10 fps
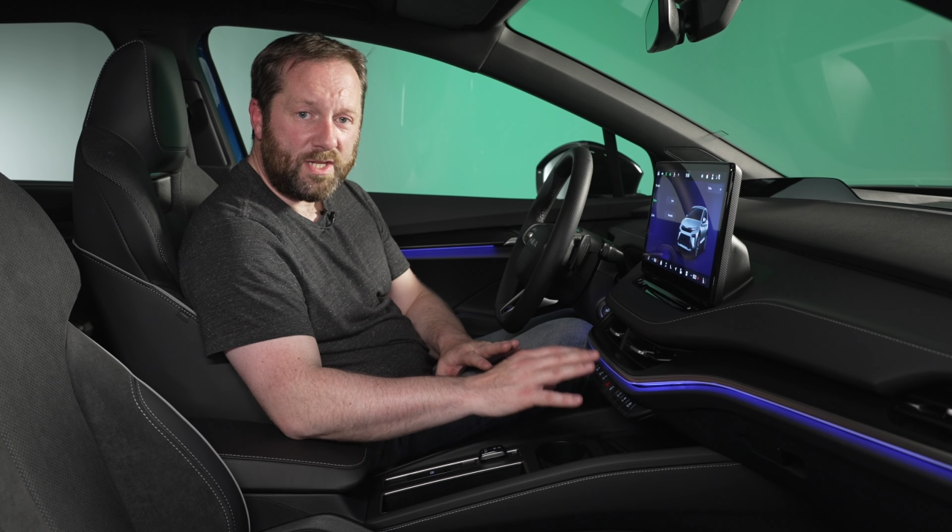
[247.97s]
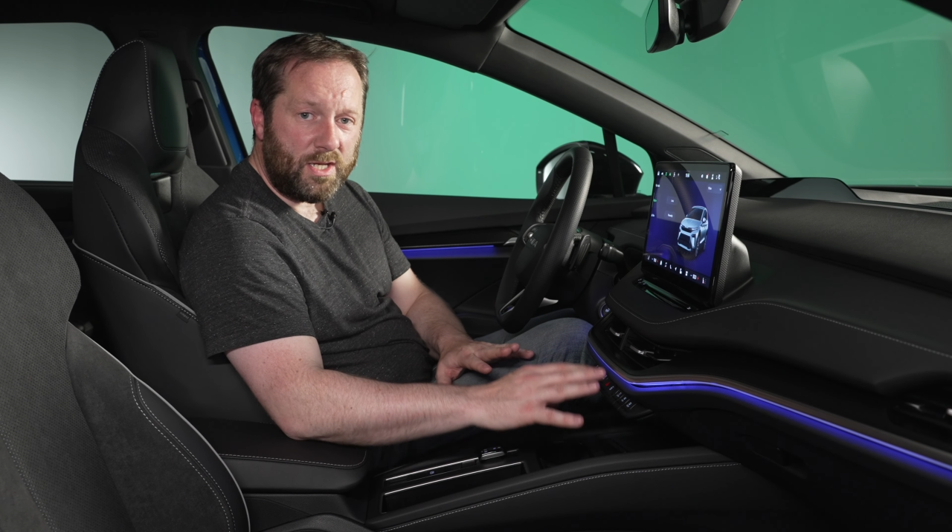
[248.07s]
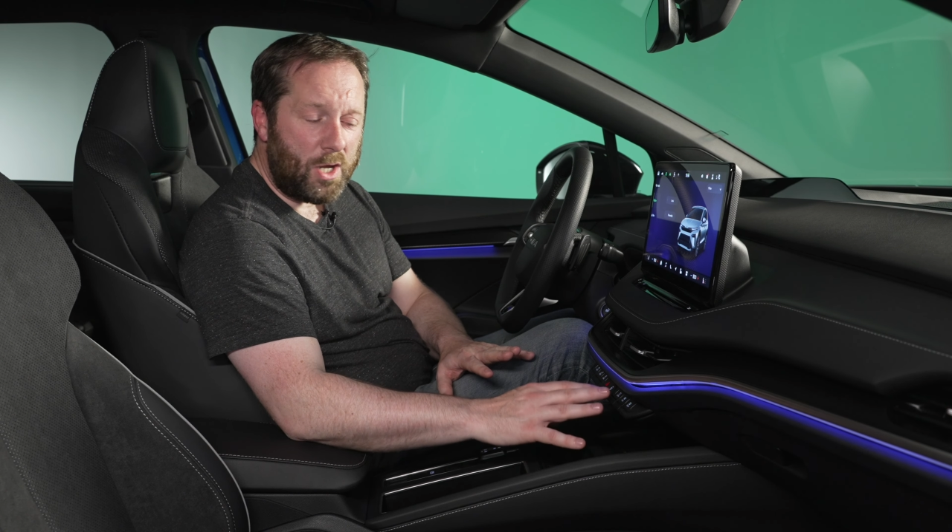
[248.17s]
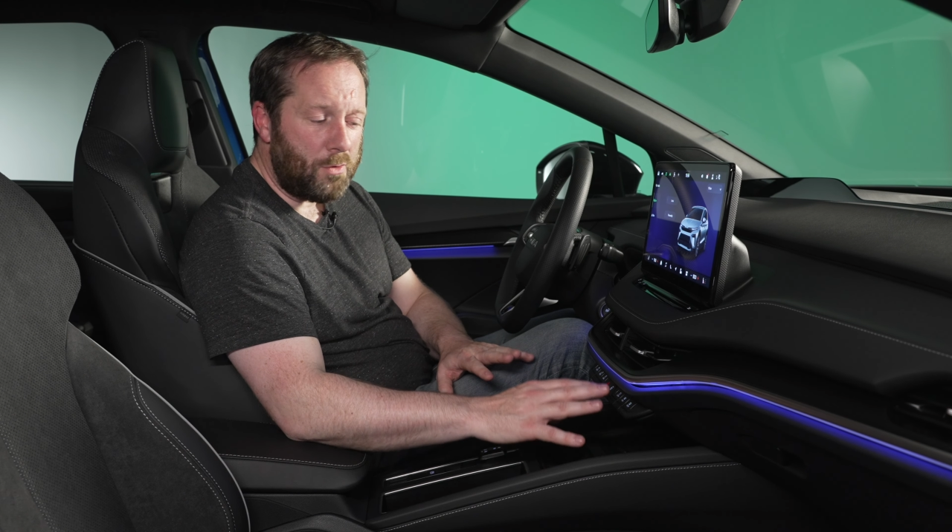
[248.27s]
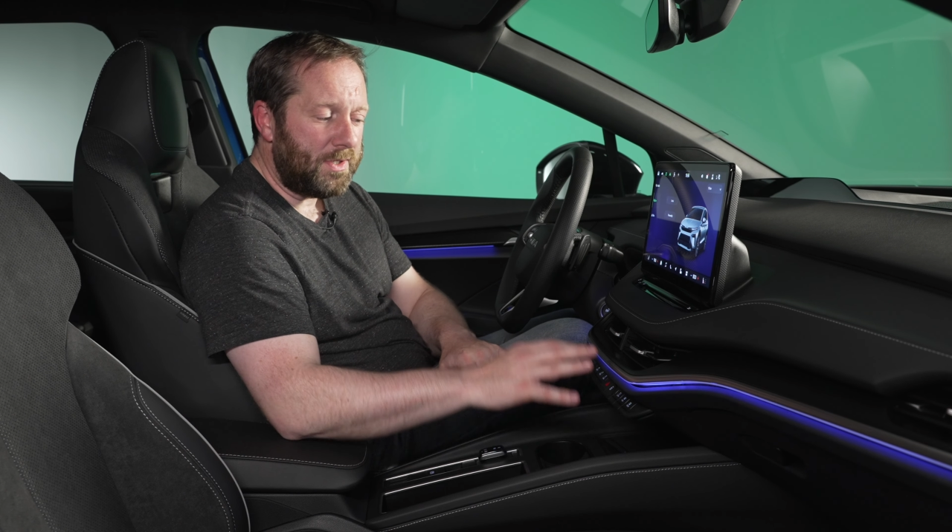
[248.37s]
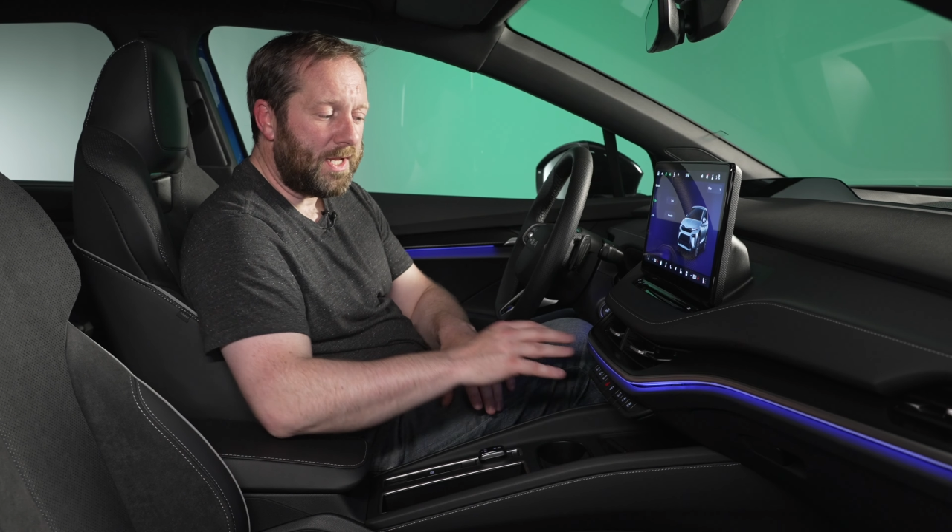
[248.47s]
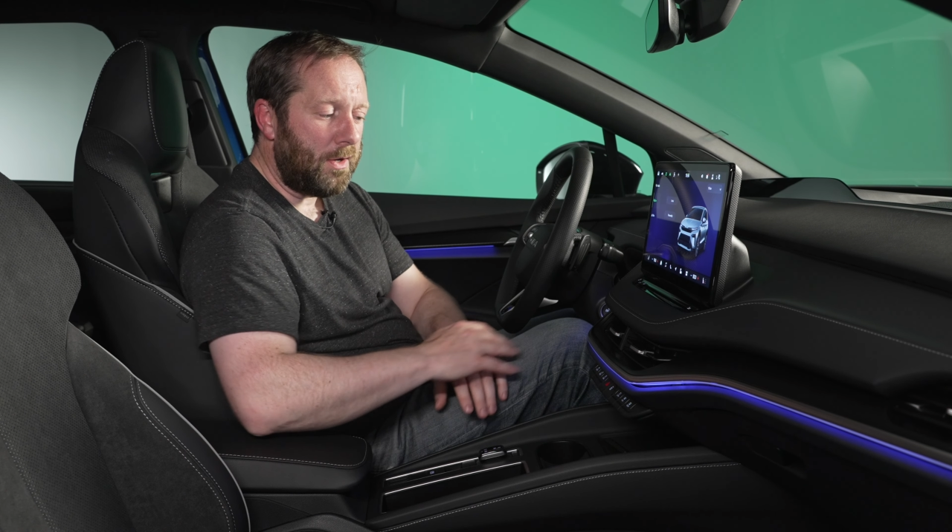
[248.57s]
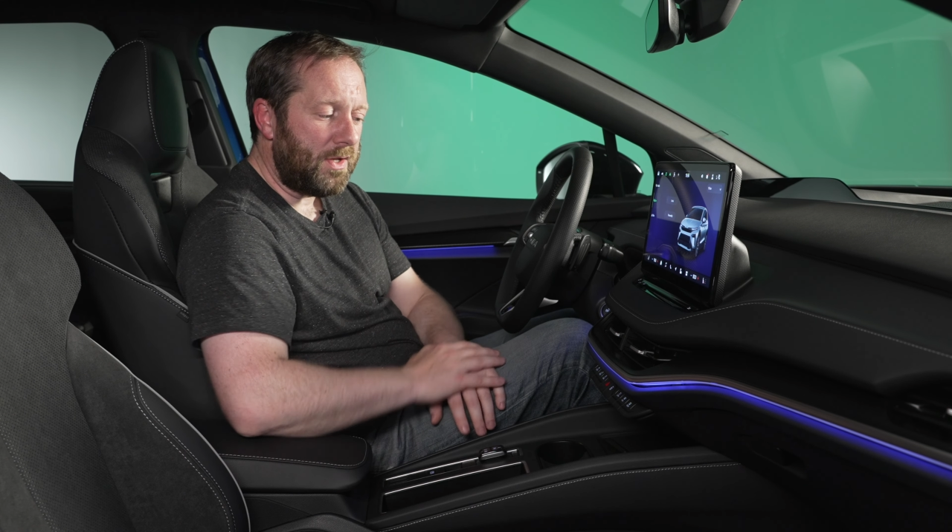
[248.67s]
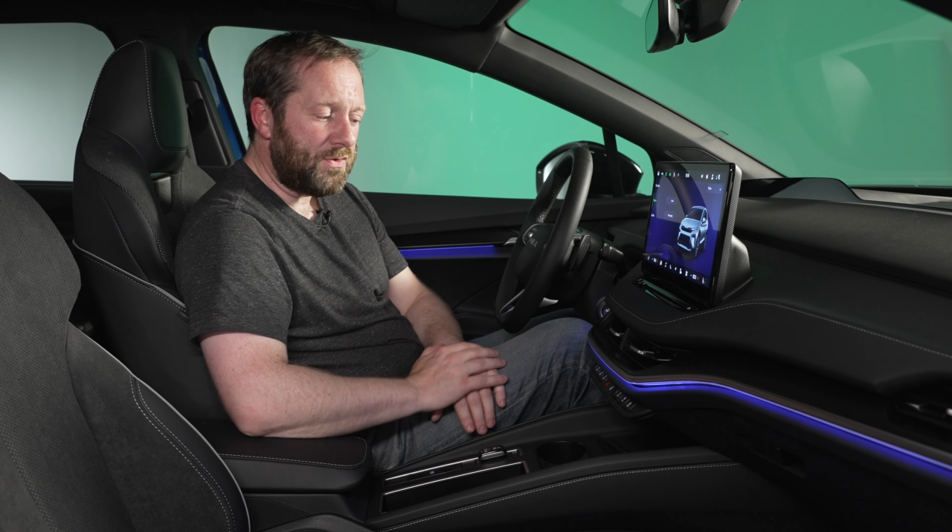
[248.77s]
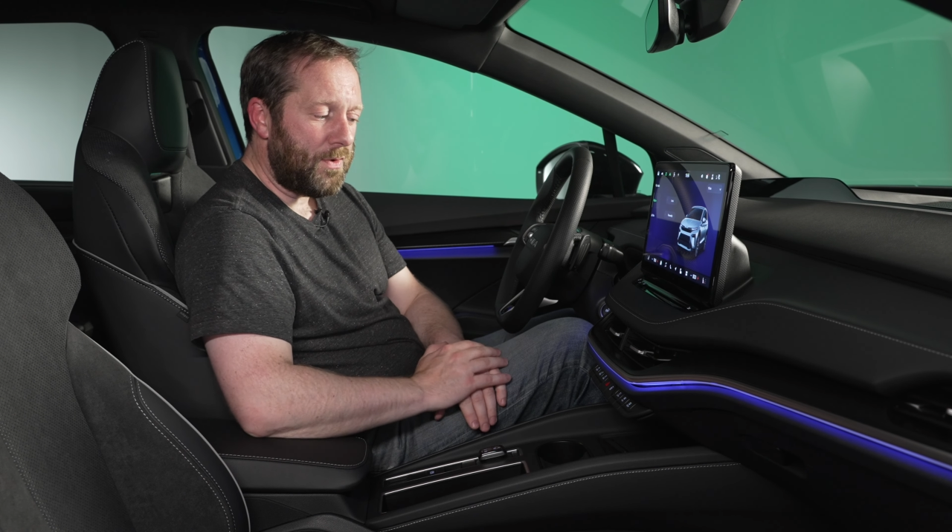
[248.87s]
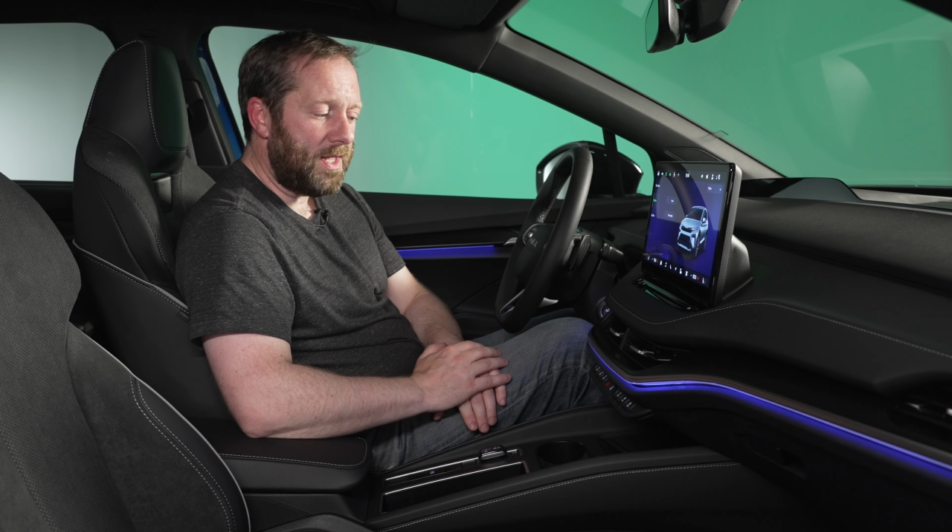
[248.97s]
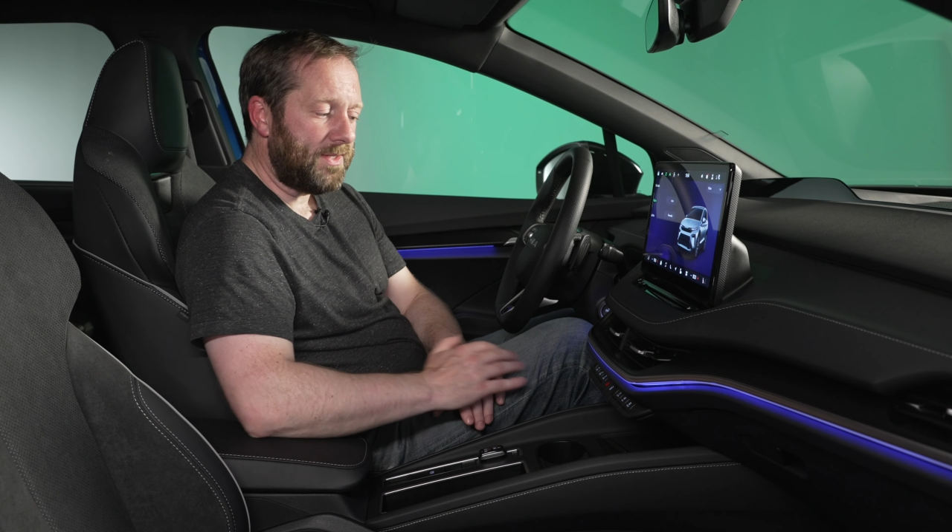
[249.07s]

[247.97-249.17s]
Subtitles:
lower down as well.